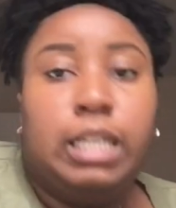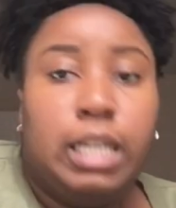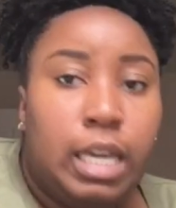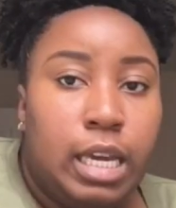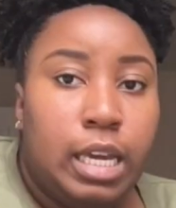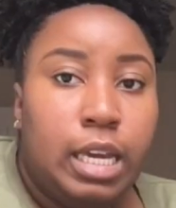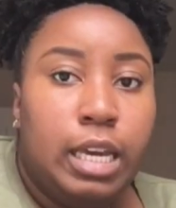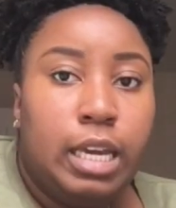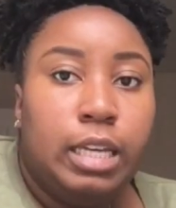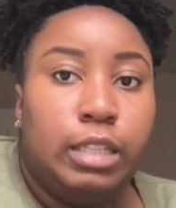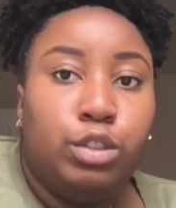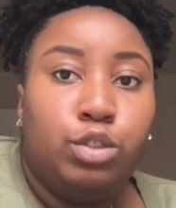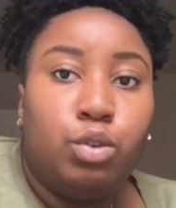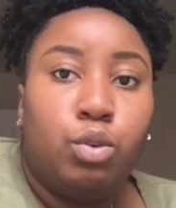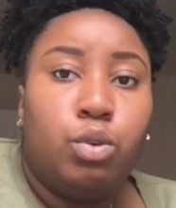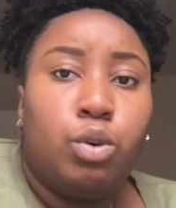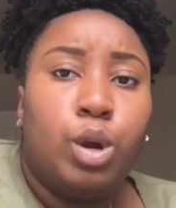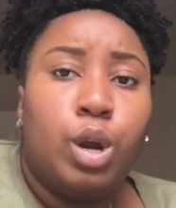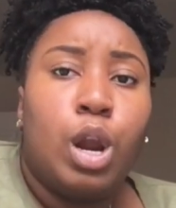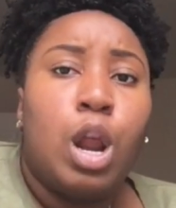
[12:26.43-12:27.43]
is
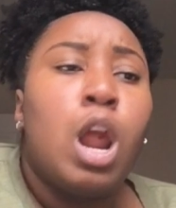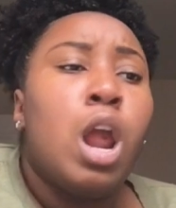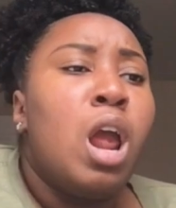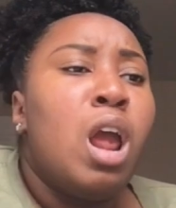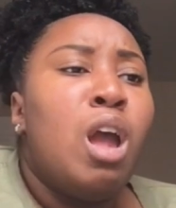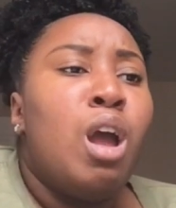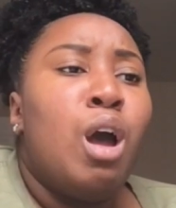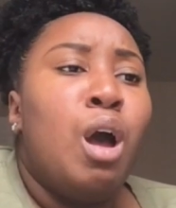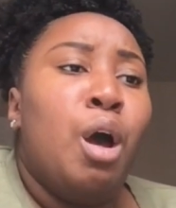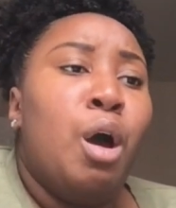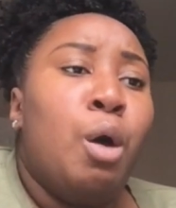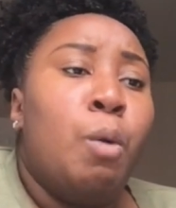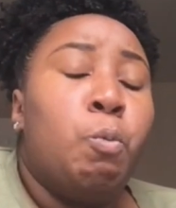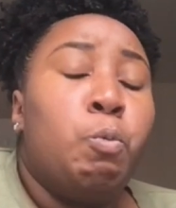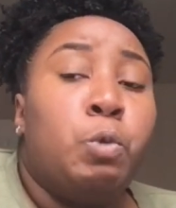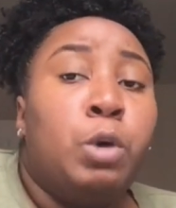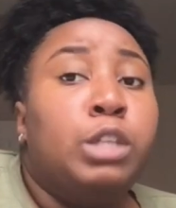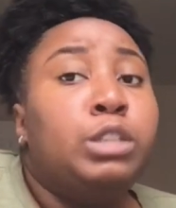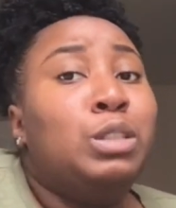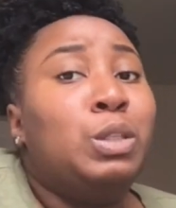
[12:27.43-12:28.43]
or
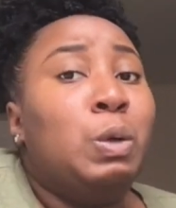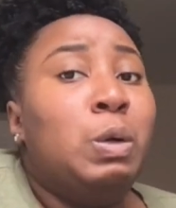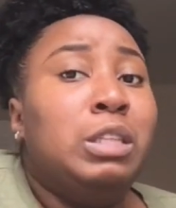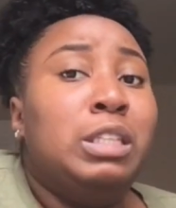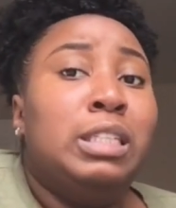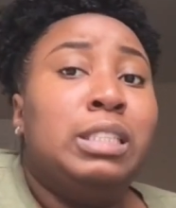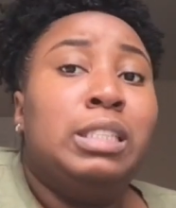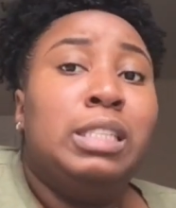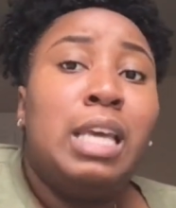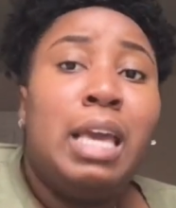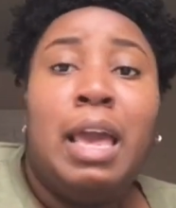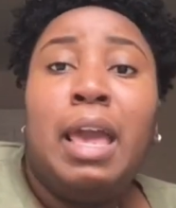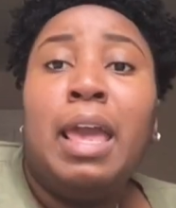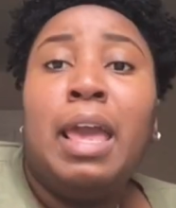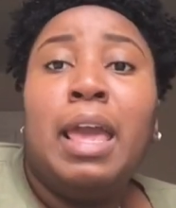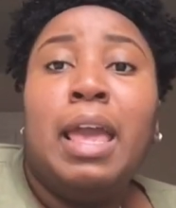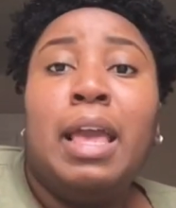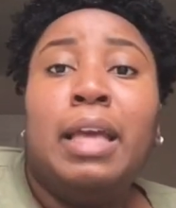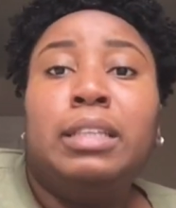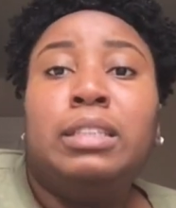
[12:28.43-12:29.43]
on what's on the
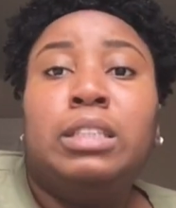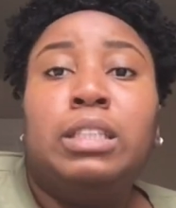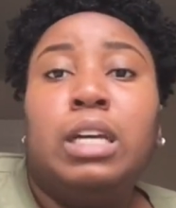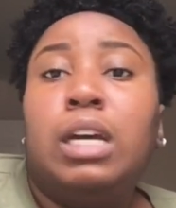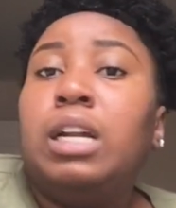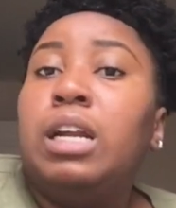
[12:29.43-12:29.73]
test.